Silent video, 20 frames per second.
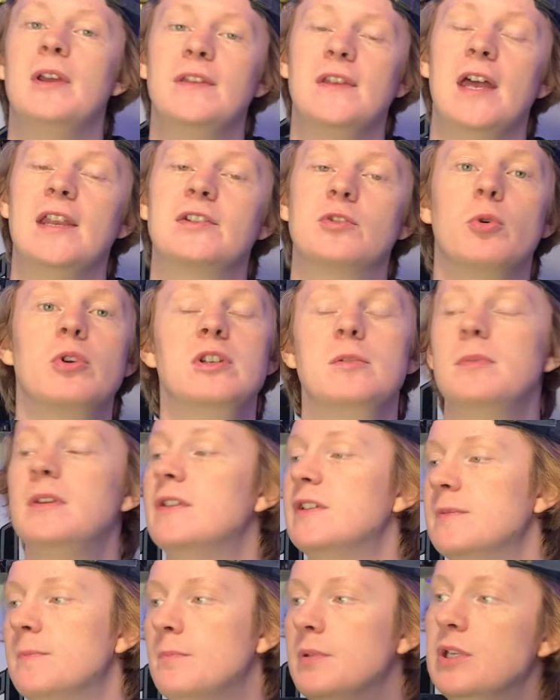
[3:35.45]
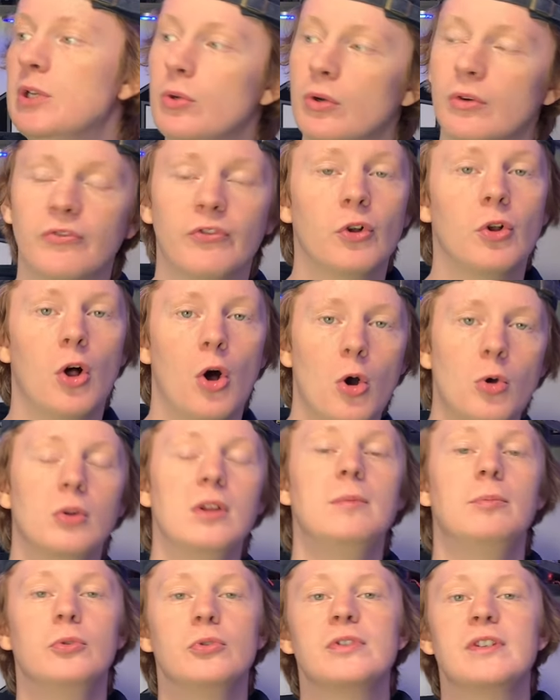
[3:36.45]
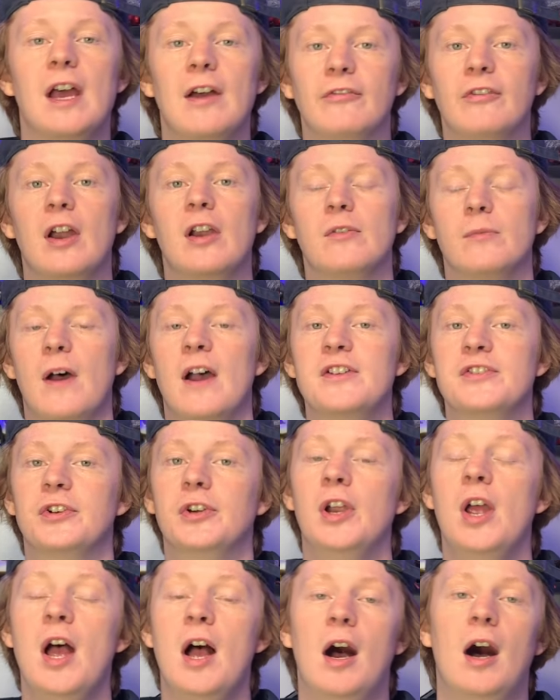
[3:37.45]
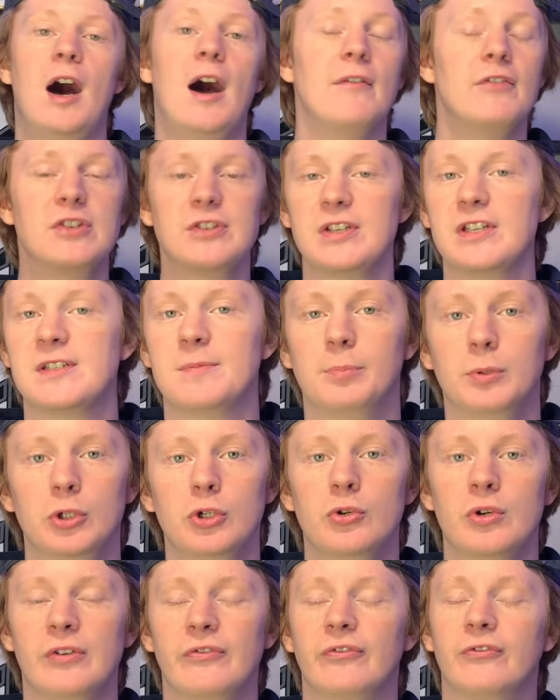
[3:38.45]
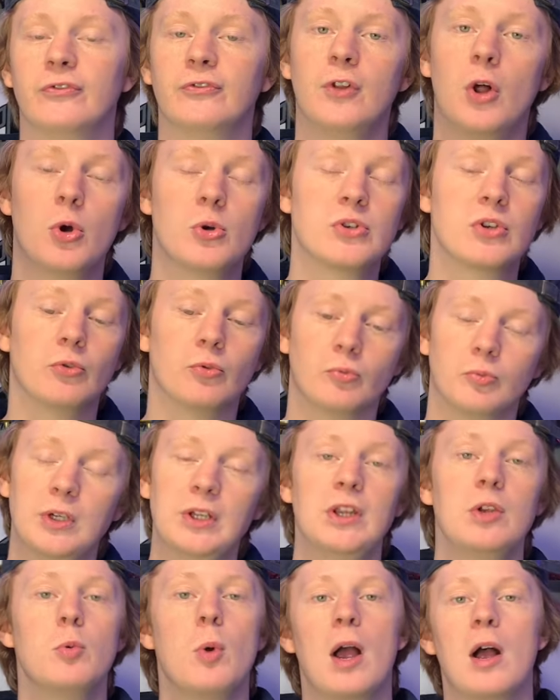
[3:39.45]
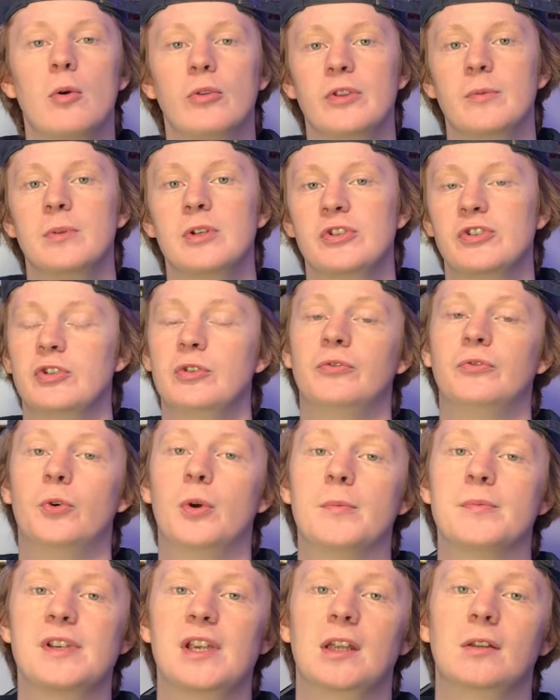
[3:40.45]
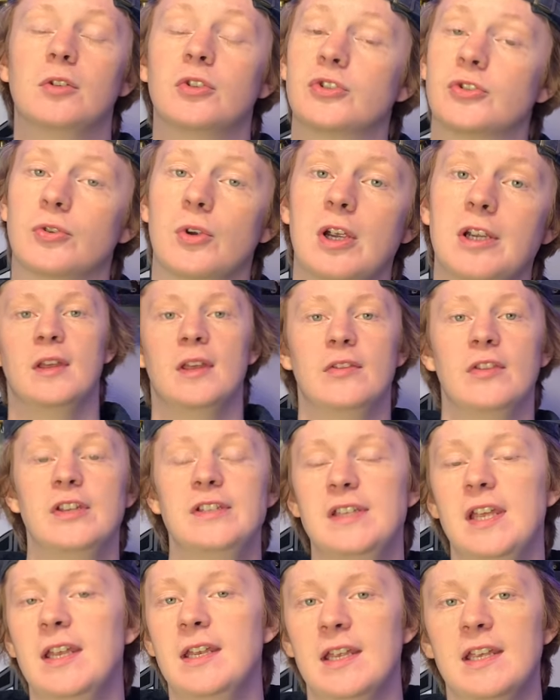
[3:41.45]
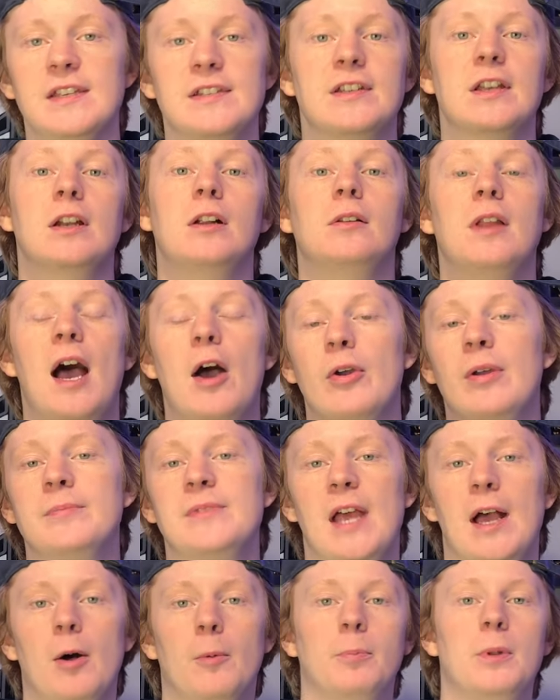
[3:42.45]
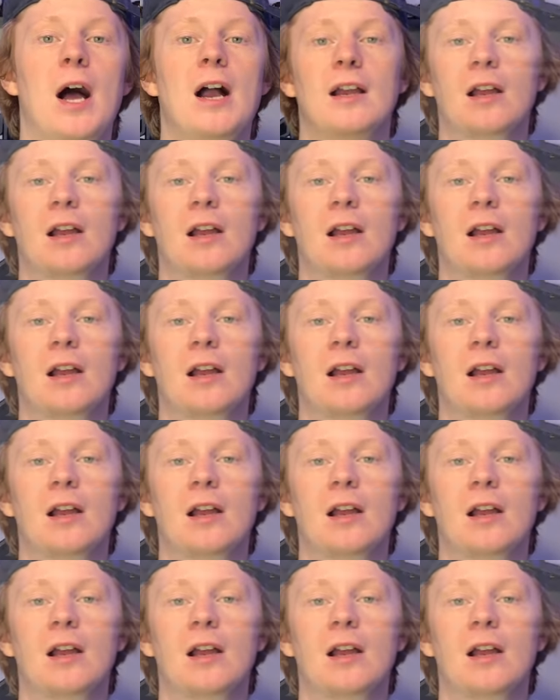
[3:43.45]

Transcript: that is going to be this beautiful Oakley Blue Sapphire visor. Obviously it's blue, it flows really well with the Bills uniforms and looks great. The tint is going to allow him to help block